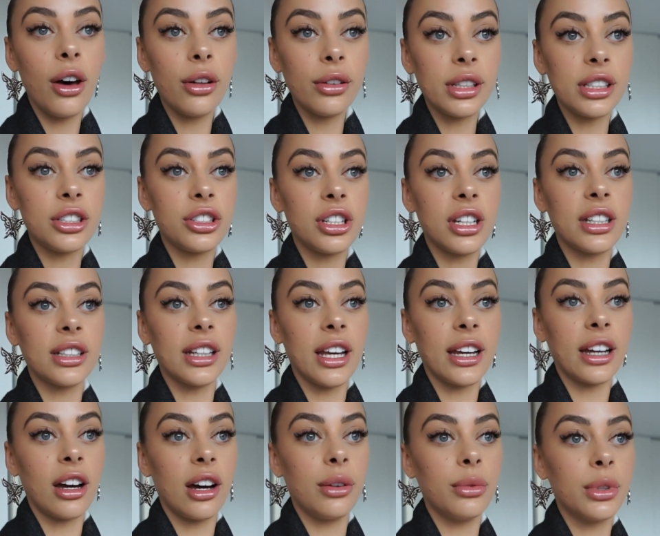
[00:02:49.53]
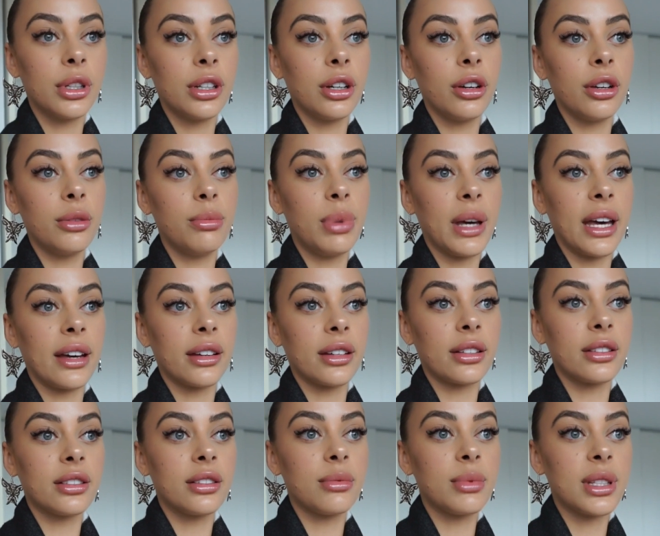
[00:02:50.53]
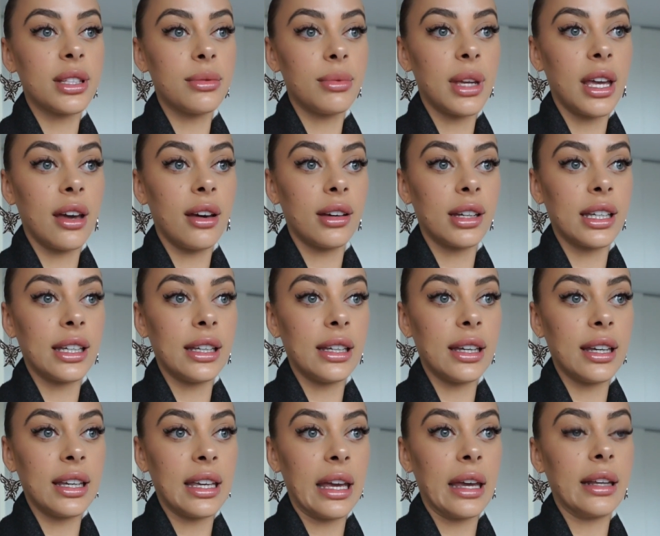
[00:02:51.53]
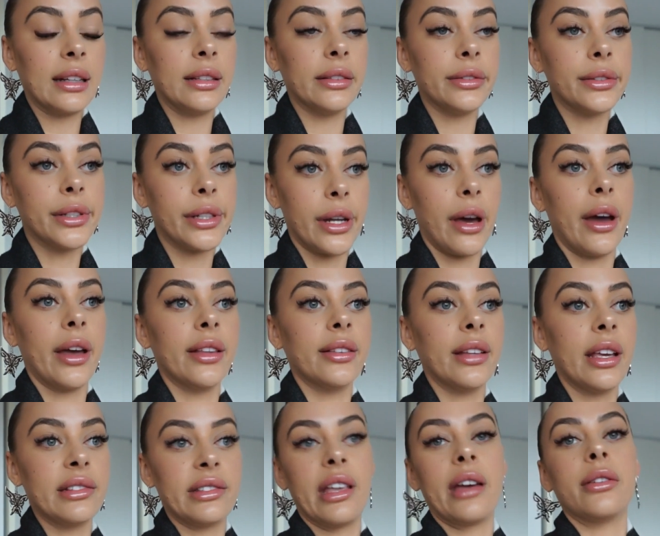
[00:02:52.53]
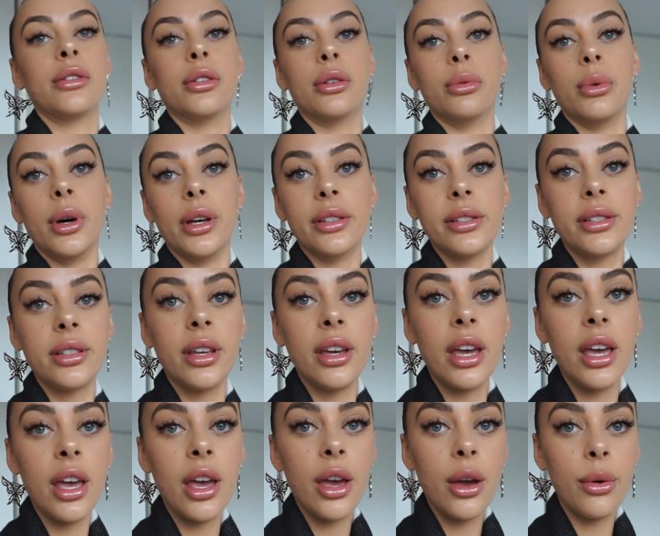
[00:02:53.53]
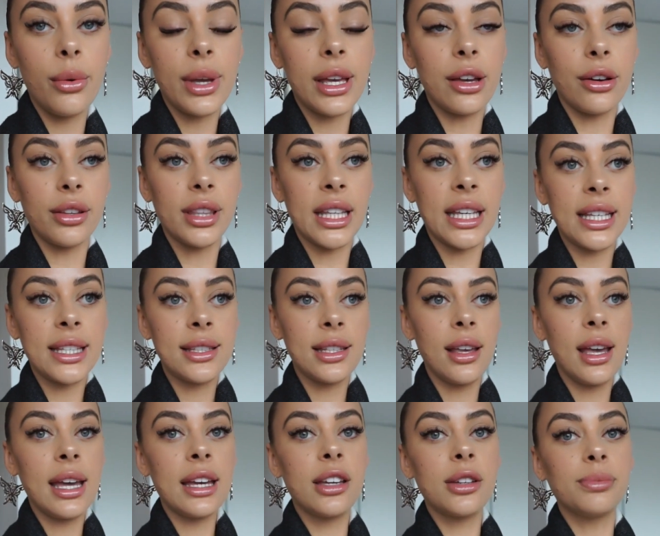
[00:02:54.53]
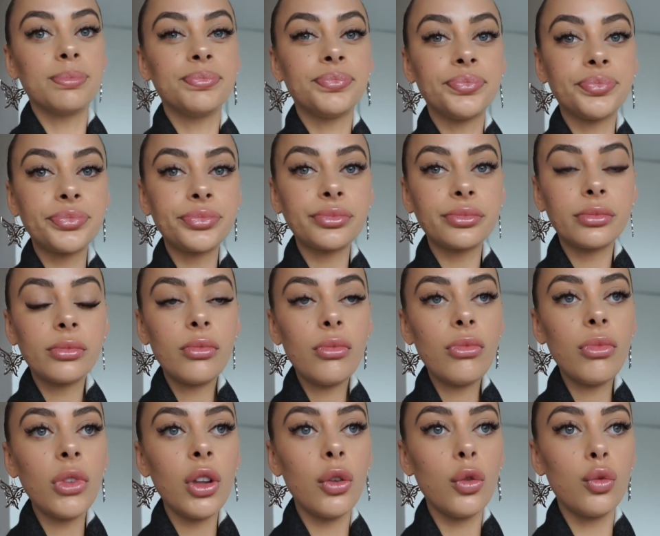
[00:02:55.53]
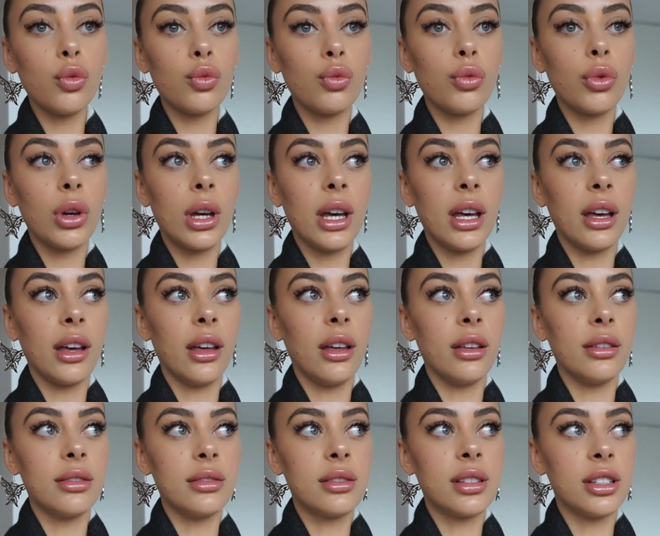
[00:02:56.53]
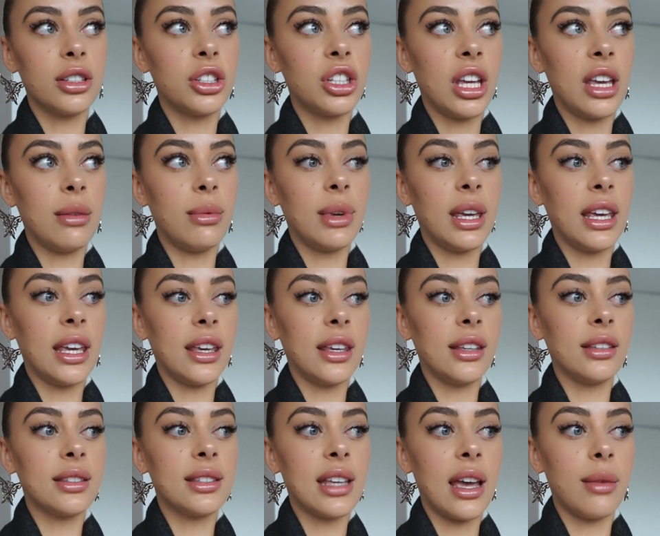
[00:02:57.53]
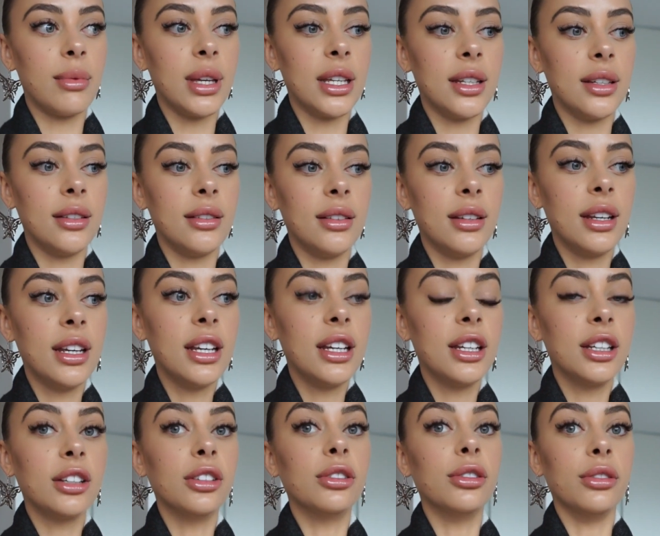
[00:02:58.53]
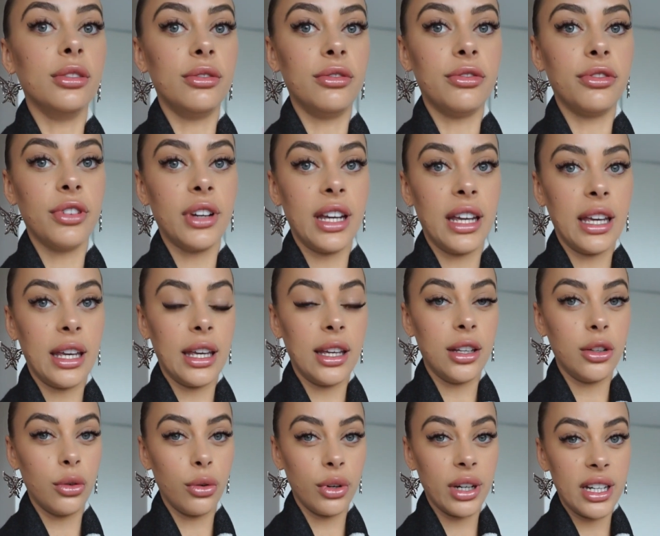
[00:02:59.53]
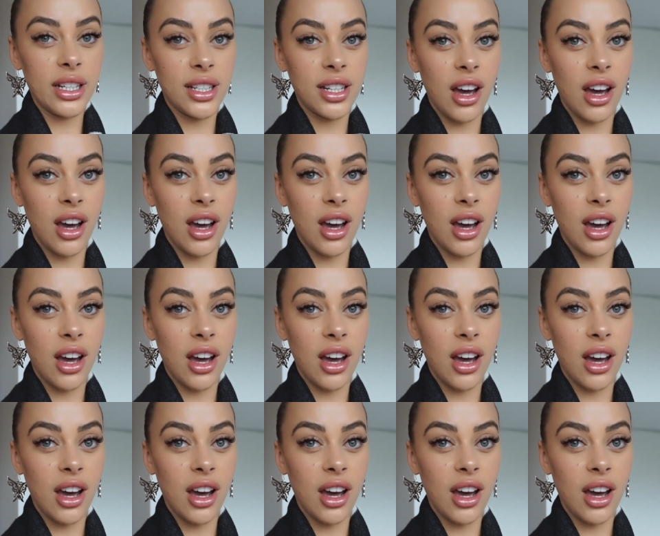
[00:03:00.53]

Holy shit, like, I wanna go back to Mr. Miyagi again tonight. That's how good it was. We got these like sashimi, salmon, gluten-free nori